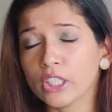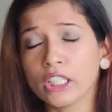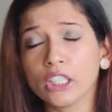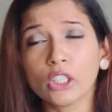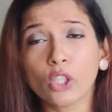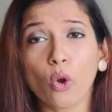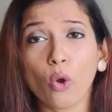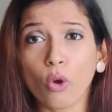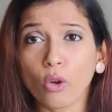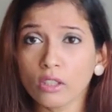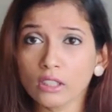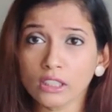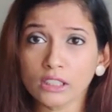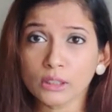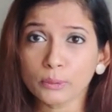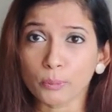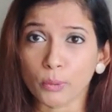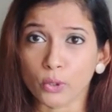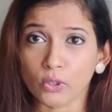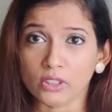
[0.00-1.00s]
In all
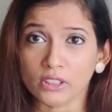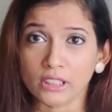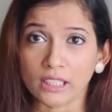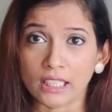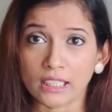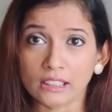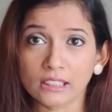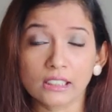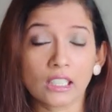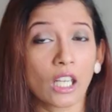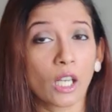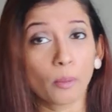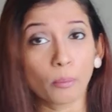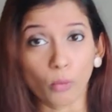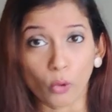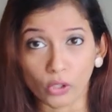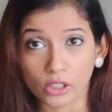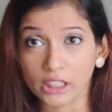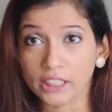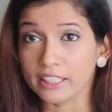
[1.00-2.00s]
this process, our
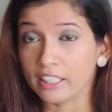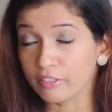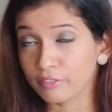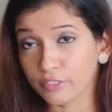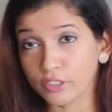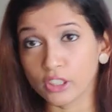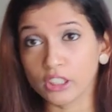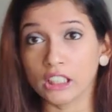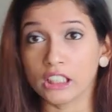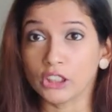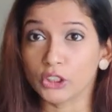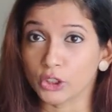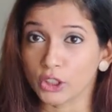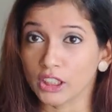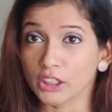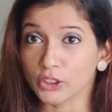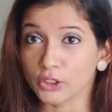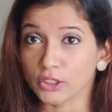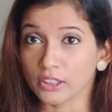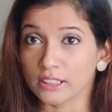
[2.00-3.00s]
body definitely
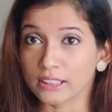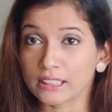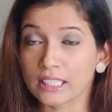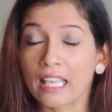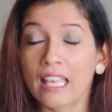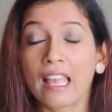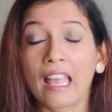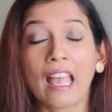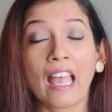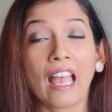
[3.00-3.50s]
changes.